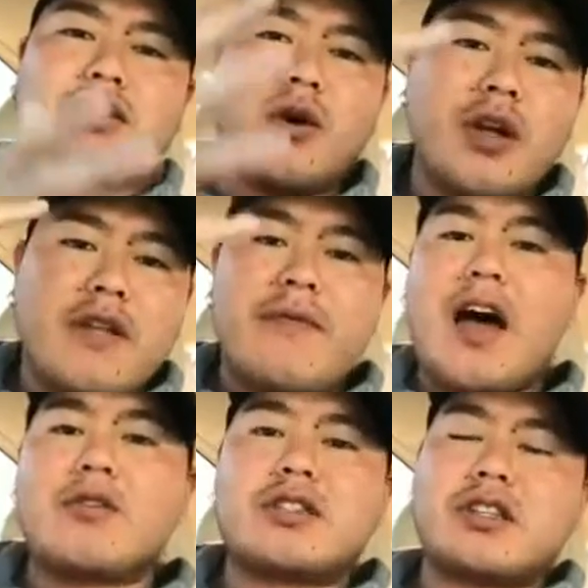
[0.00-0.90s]
So that
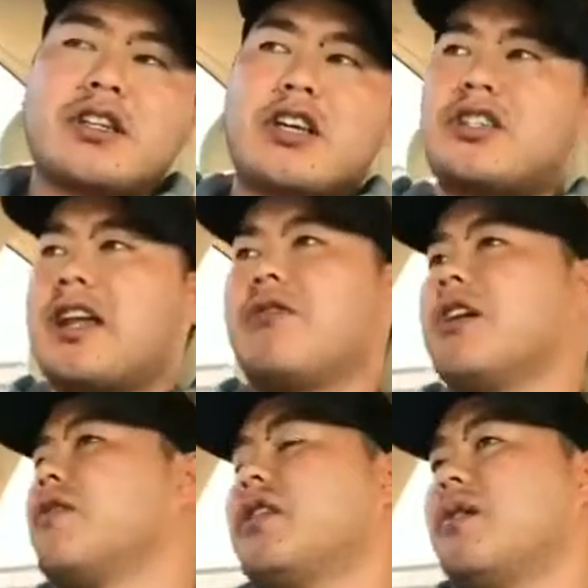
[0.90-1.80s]
was the suggestion I've
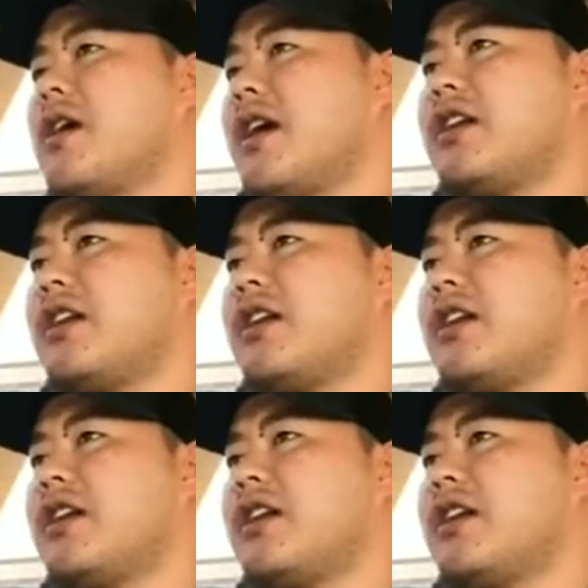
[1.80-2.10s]
given him.